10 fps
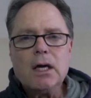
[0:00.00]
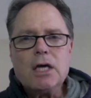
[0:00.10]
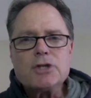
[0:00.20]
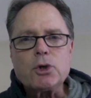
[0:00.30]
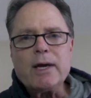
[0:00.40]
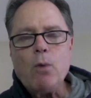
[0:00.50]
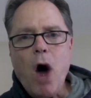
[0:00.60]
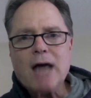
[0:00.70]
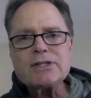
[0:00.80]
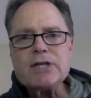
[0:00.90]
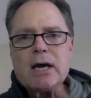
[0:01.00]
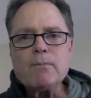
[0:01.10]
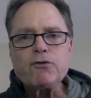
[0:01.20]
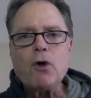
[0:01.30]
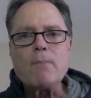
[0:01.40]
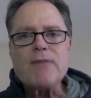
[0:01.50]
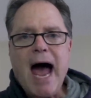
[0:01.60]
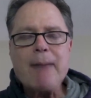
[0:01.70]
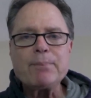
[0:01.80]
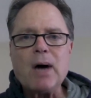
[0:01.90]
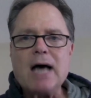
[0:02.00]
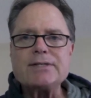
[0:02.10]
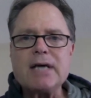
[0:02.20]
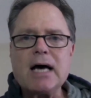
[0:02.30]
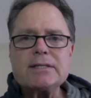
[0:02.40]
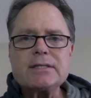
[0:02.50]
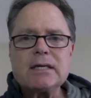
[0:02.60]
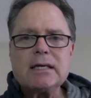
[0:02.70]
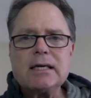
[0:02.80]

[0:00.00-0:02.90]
So he walks them from that process